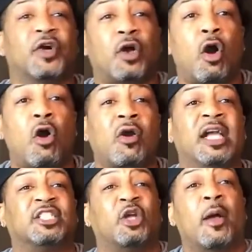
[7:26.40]
a car
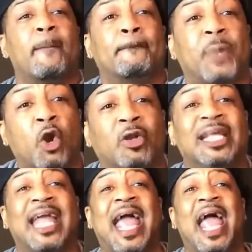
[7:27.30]
is
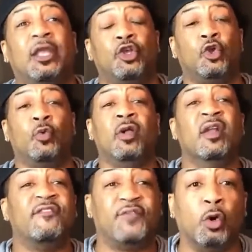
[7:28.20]
burling at you
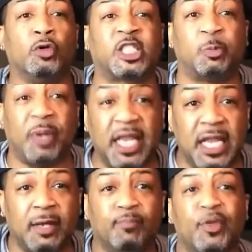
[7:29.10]
full
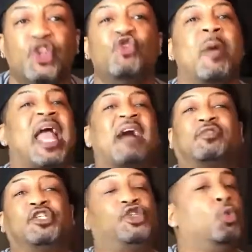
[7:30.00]
speed, you may have
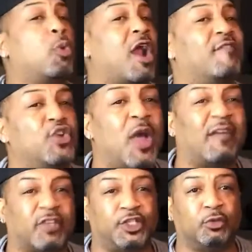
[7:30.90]
to shoot wherever you
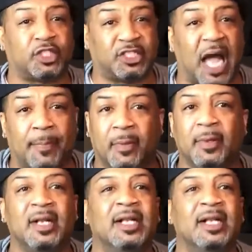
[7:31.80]
have to shoot to stop them.